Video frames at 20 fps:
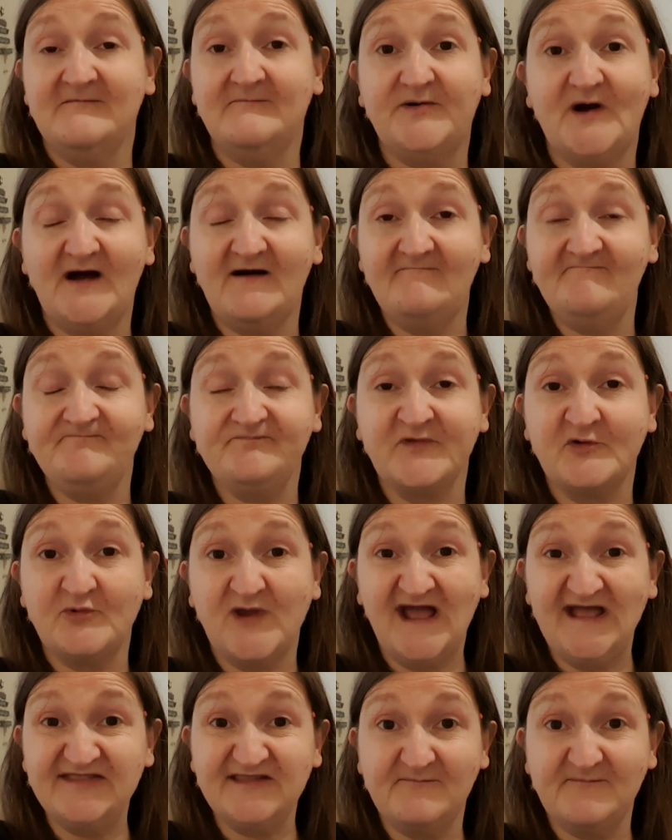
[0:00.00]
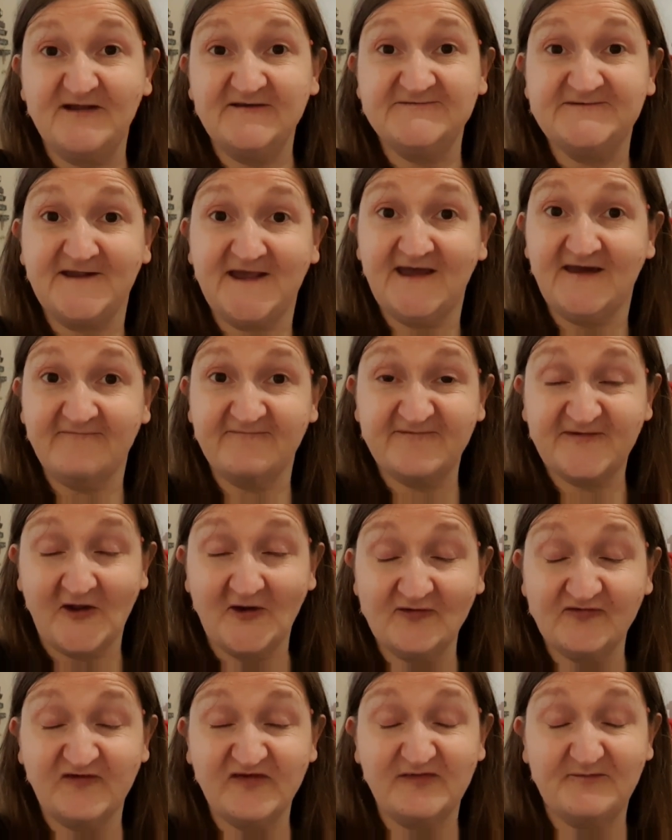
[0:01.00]
But we had a budget, I've
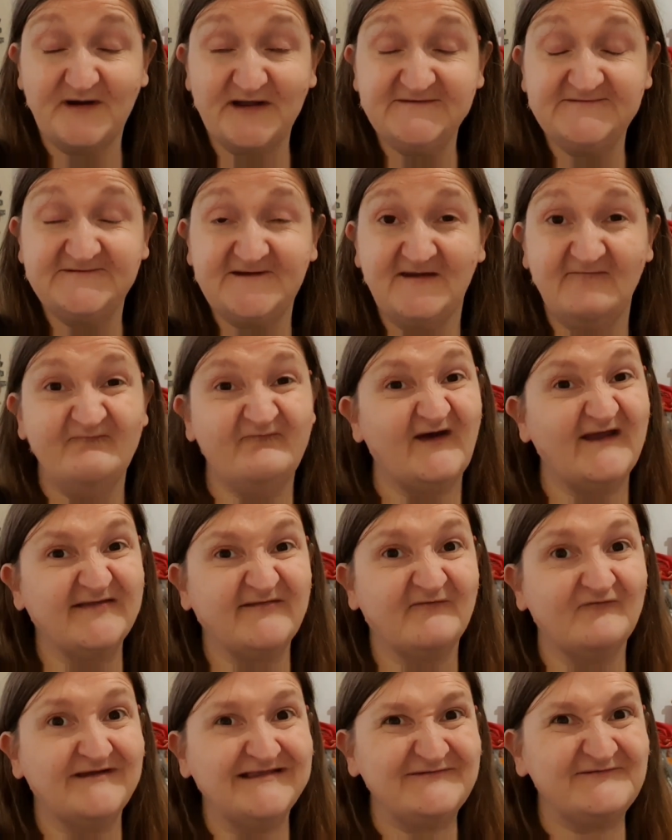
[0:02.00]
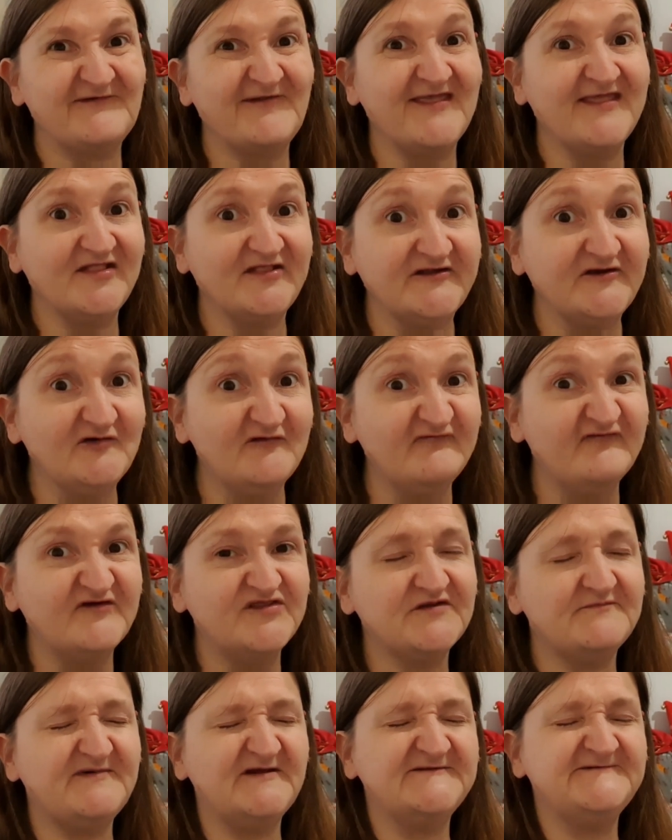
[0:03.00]
stuck to the budget, in fact I went slightly over
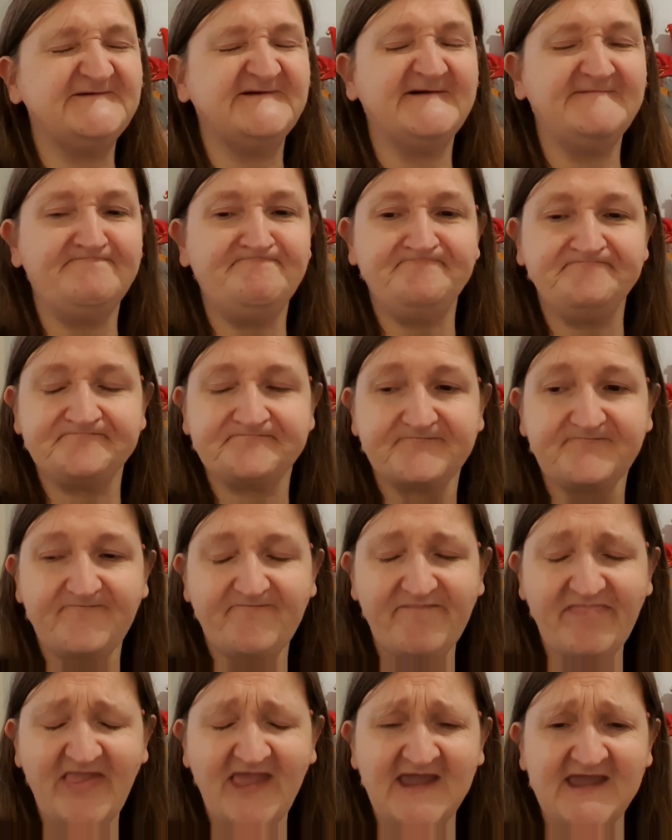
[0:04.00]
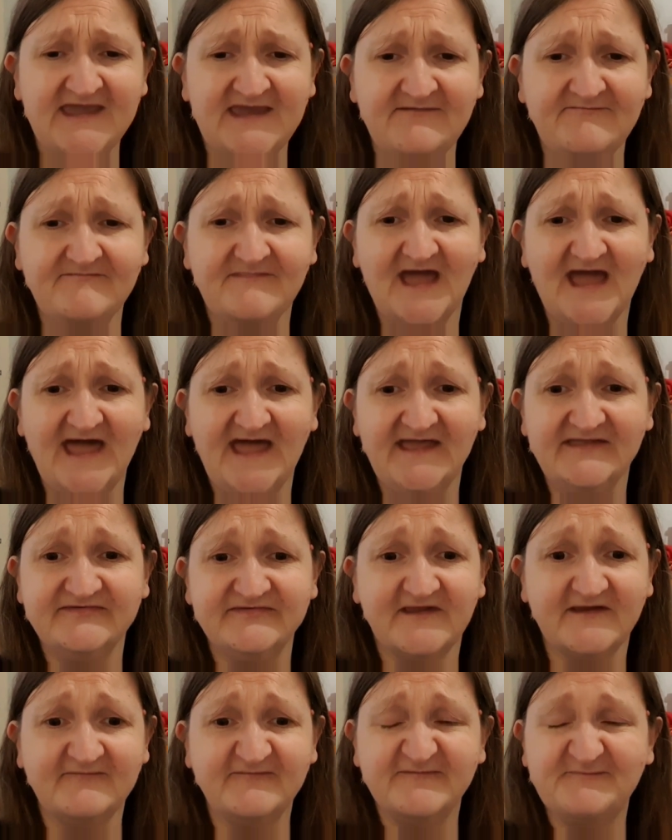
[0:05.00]
the budget, and
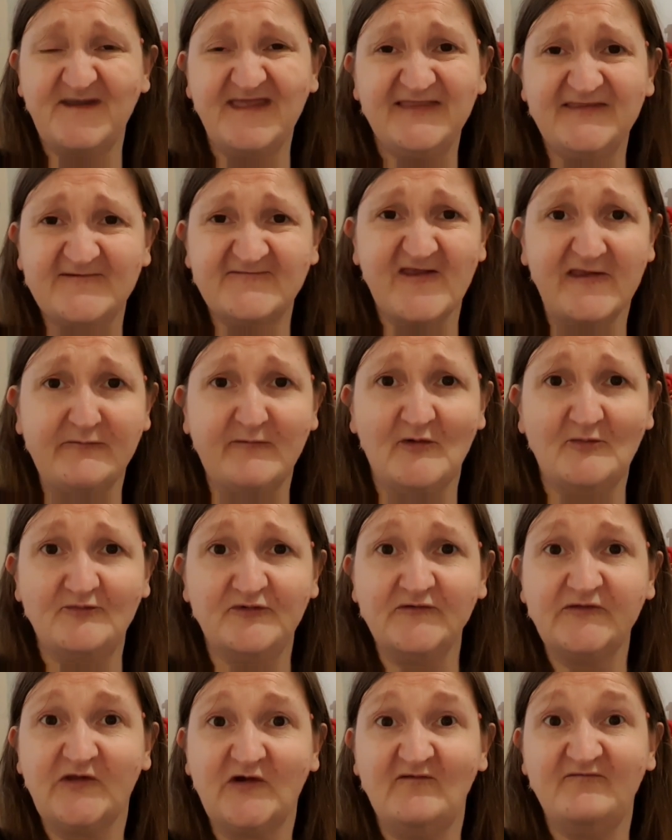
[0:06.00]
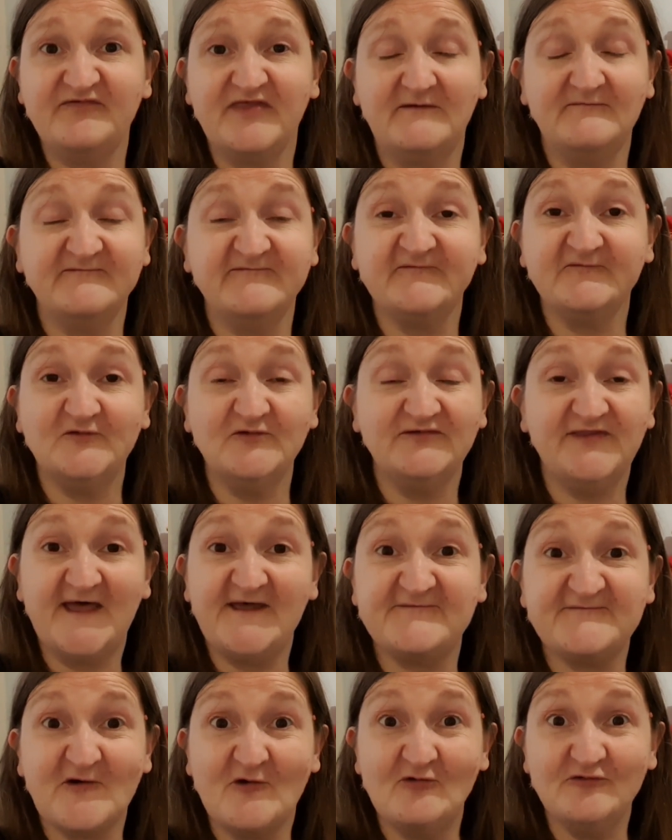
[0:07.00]
I've spent the same on both of them, so
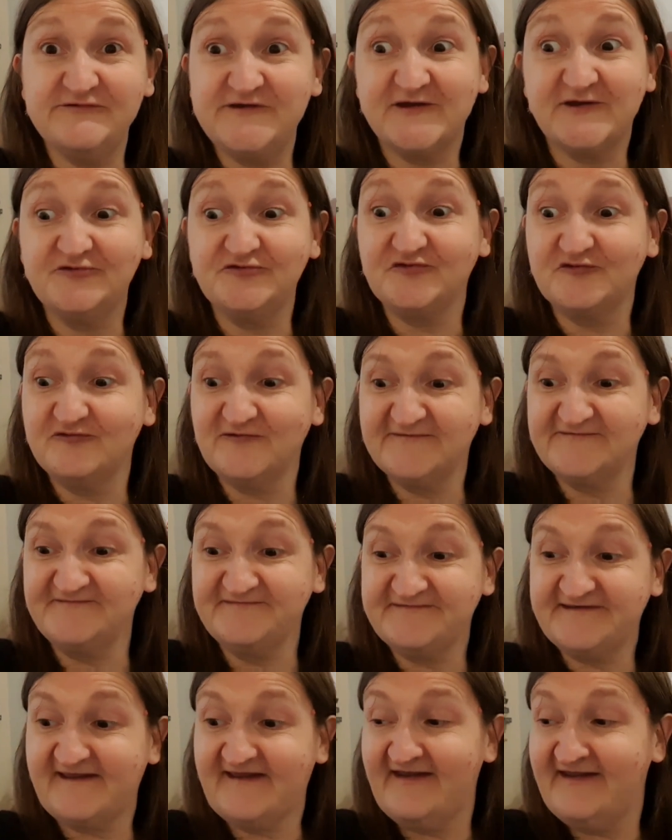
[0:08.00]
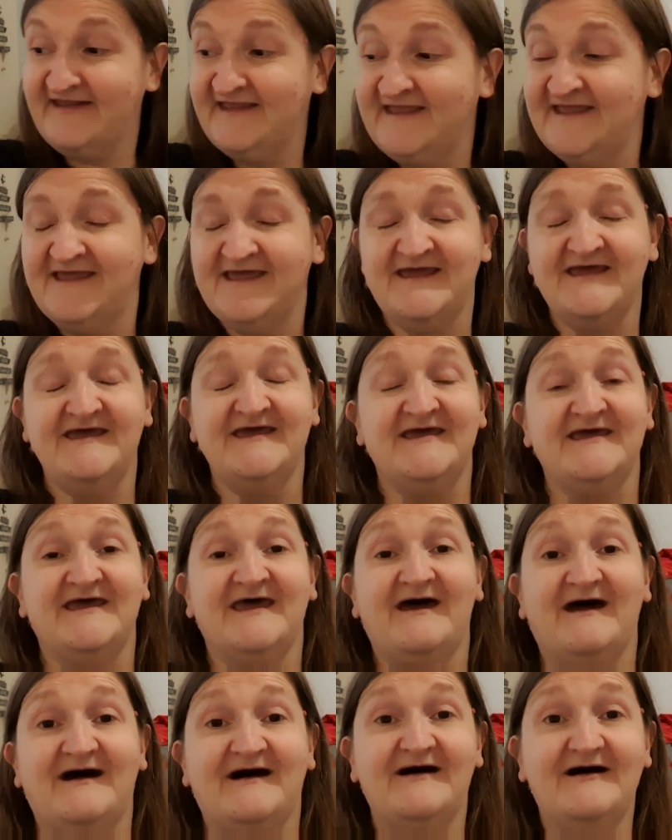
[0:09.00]
that's all you can do, isn't it?
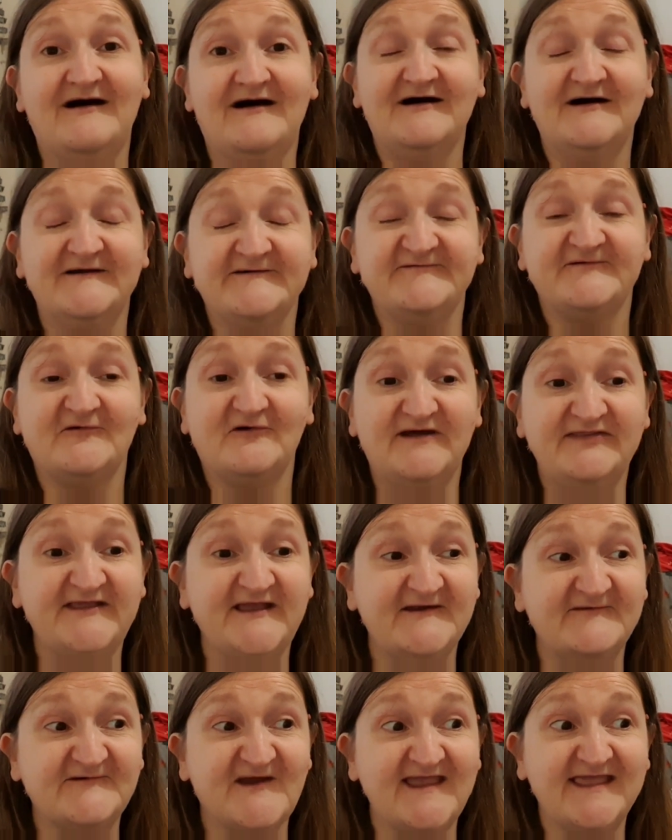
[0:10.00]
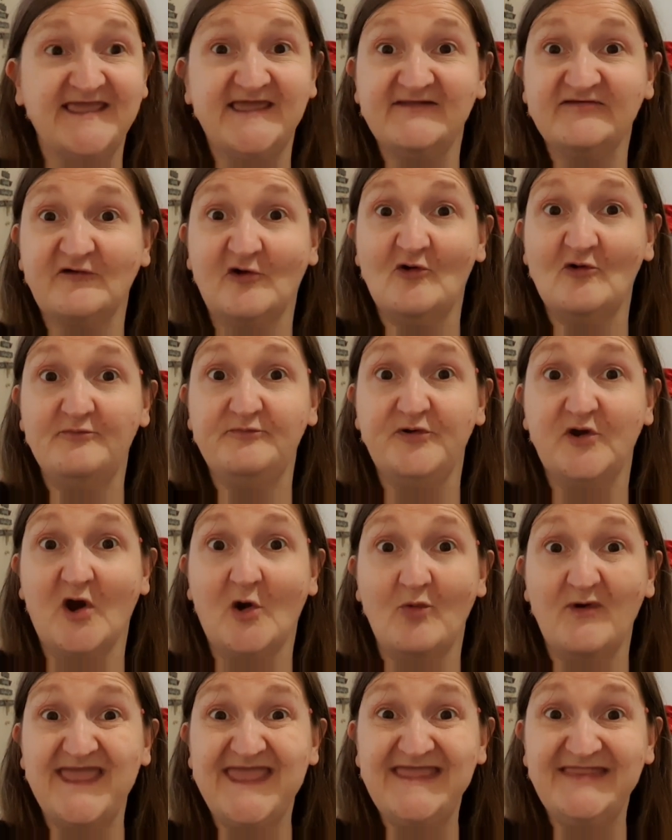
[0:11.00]
So I need to try and get it all put
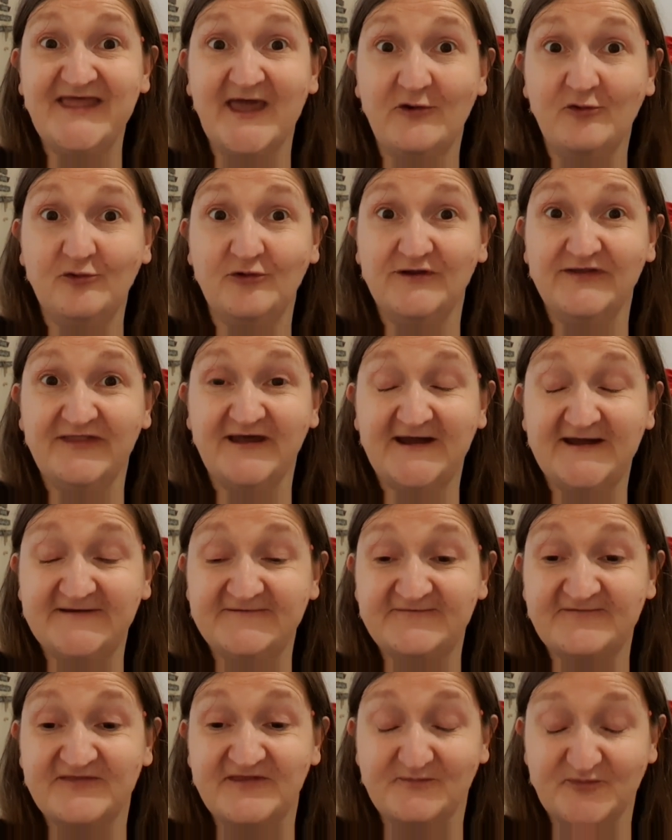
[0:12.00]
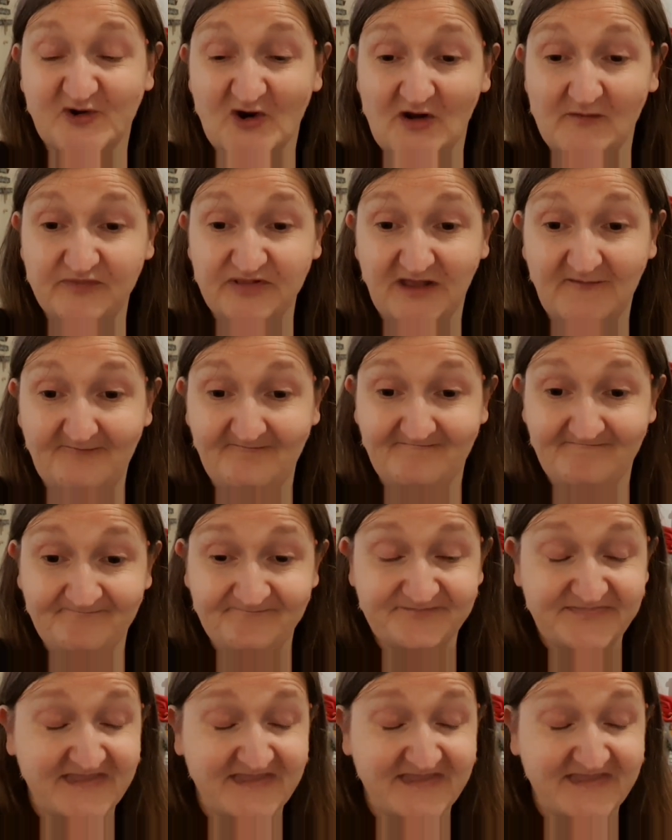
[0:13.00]
away now, that's the problem.